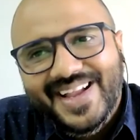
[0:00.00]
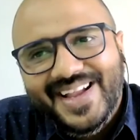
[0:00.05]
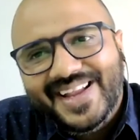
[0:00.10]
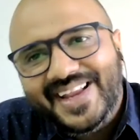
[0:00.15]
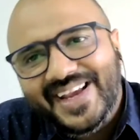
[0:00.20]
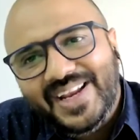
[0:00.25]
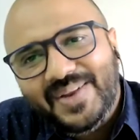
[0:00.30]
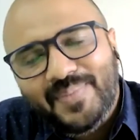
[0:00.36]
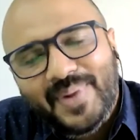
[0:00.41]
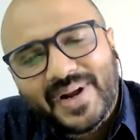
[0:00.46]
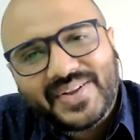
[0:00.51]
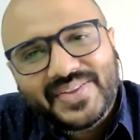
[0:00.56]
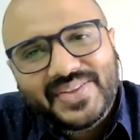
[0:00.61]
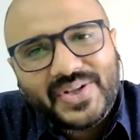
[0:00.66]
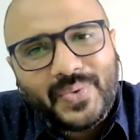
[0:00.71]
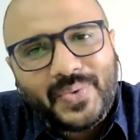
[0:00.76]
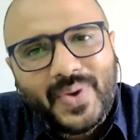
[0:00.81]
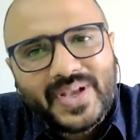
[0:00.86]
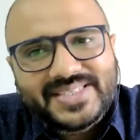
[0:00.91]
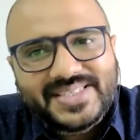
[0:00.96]
getting back to the
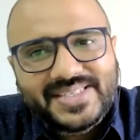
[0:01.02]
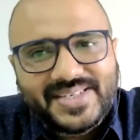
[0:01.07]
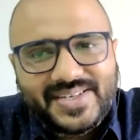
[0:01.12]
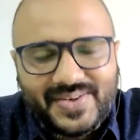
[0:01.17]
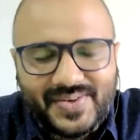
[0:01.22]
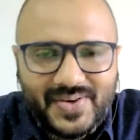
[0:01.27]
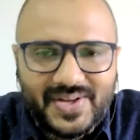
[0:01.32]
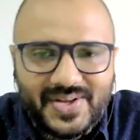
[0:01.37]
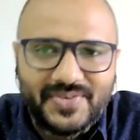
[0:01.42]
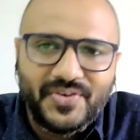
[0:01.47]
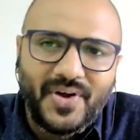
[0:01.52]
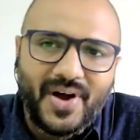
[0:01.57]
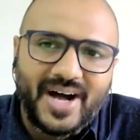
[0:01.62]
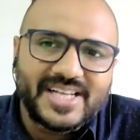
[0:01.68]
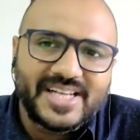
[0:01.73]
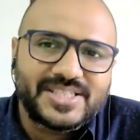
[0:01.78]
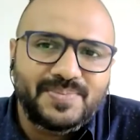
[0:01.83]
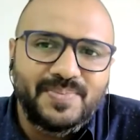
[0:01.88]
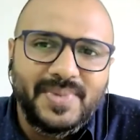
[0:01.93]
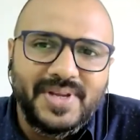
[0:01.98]
question, if you
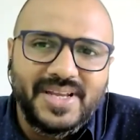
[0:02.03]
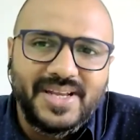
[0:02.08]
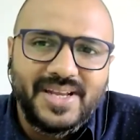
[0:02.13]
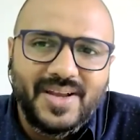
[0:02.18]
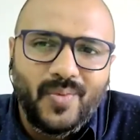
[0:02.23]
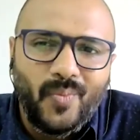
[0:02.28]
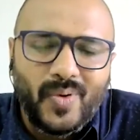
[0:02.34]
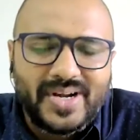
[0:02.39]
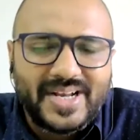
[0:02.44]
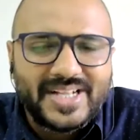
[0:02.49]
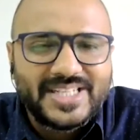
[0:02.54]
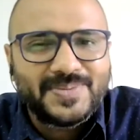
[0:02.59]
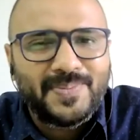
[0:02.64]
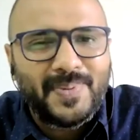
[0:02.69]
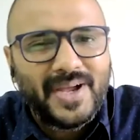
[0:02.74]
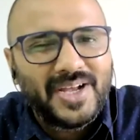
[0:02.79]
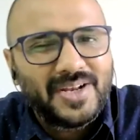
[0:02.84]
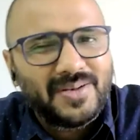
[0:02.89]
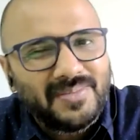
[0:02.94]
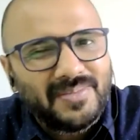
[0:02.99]
ask me what
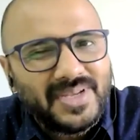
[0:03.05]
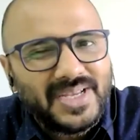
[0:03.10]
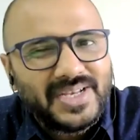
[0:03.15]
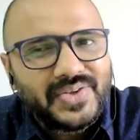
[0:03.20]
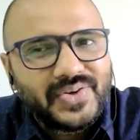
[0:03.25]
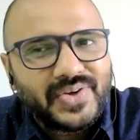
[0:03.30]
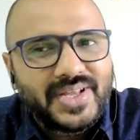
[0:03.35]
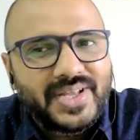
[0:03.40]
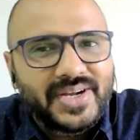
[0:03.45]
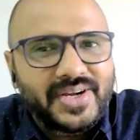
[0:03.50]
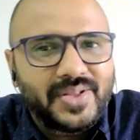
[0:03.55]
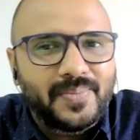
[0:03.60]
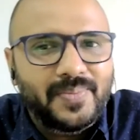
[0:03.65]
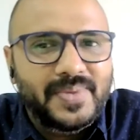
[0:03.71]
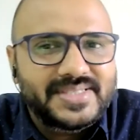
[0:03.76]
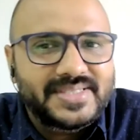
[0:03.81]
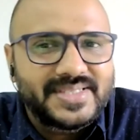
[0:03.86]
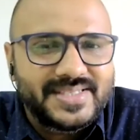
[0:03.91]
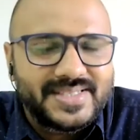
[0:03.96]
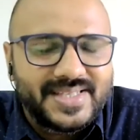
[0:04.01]
inspired me to get into
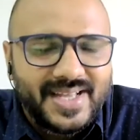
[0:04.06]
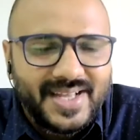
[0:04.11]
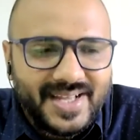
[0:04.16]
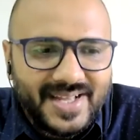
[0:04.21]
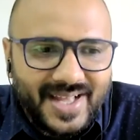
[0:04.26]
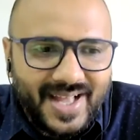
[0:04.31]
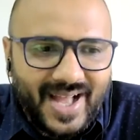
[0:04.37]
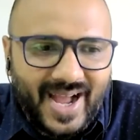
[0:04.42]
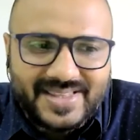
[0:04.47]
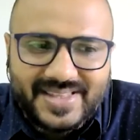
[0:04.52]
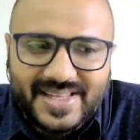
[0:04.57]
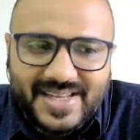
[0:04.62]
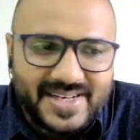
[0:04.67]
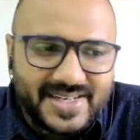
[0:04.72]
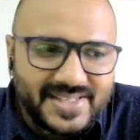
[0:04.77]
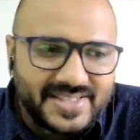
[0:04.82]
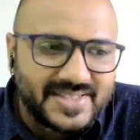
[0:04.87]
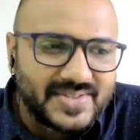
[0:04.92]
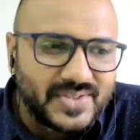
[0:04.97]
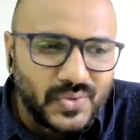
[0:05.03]
business, I think
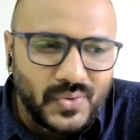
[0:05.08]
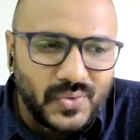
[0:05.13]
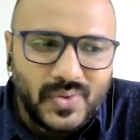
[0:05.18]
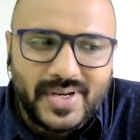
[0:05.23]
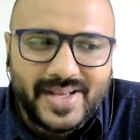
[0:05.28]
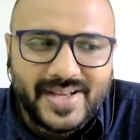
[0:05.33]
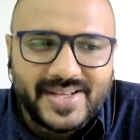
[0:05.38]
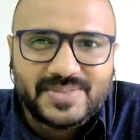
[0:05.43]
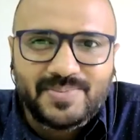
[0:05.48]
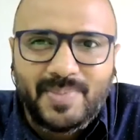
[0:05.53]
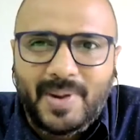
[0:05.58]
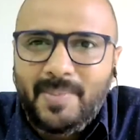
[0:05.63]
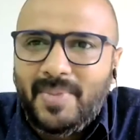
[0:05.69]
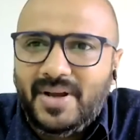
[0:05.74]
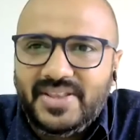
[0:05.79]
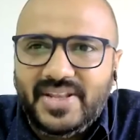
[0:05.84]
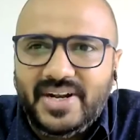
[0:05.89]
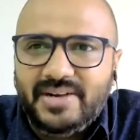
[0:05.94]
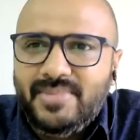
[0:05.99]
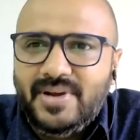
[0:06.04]
it truly is my
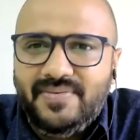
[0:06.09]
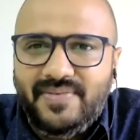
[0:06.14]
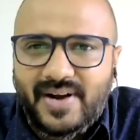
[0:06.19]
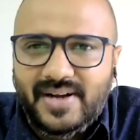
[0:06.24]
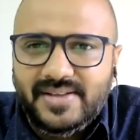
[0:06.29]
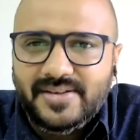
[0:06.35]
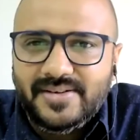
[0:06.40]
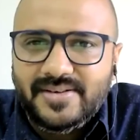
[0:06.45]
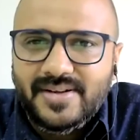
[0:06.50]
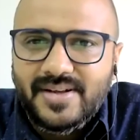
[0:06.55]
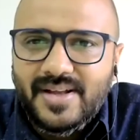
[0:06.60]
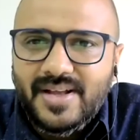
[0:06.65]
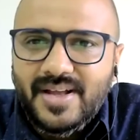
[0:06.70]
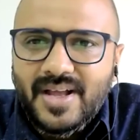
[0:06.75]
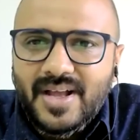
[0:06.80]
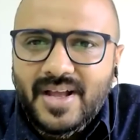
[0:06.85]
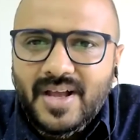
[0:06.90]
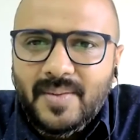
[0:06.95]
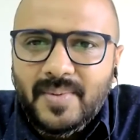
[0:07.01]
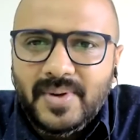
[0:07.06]
mother and my father.
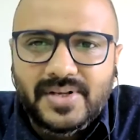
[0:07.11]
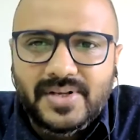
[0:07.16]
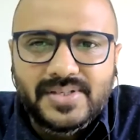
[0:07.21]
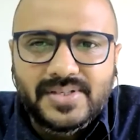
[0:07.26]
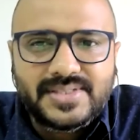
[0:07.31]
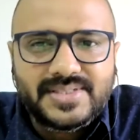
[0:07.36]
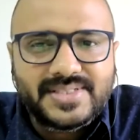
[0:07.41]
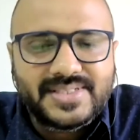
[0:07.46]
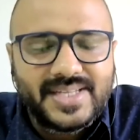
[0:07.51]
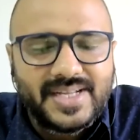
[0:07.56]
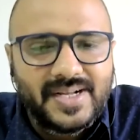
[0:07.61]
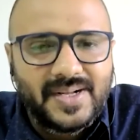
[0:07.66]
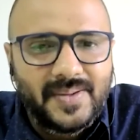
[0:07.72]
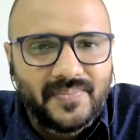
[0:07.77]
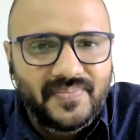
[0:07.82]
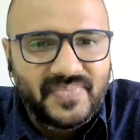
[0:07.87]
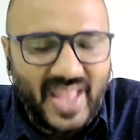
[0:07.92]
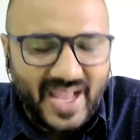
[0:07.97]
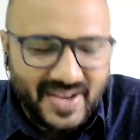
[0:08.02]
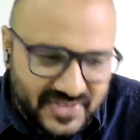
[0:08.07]
Because
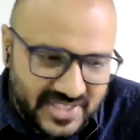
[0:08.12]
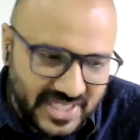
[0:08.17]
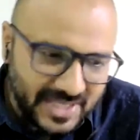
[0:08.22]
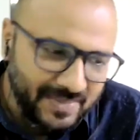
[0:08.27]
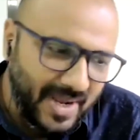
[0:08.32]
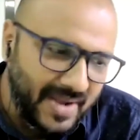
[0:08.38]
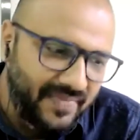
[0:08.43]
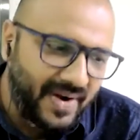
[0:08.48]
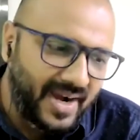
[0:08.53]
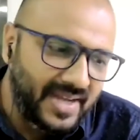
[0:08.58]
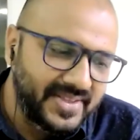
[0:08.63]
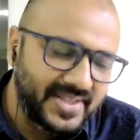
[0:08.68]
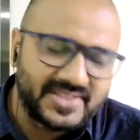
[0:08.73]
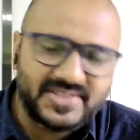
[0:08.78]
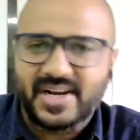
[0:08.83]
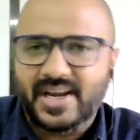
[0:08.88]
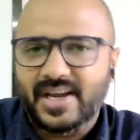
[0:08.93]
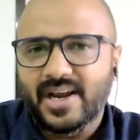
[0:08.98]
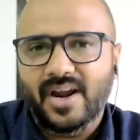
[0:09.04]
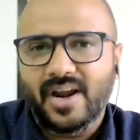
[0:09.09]
I've seen my father
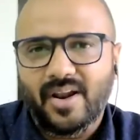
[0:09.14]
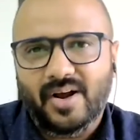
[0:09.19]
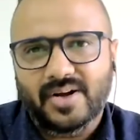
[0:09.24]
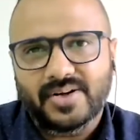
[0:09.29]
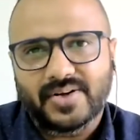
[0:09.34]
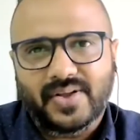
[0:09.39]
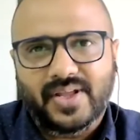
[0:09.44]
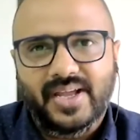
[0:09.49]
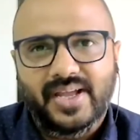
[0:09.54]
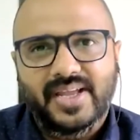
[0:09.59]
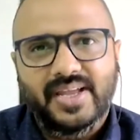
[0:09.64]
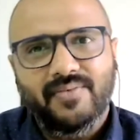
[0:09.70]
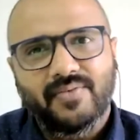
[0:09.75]
struggle a lot. Okay,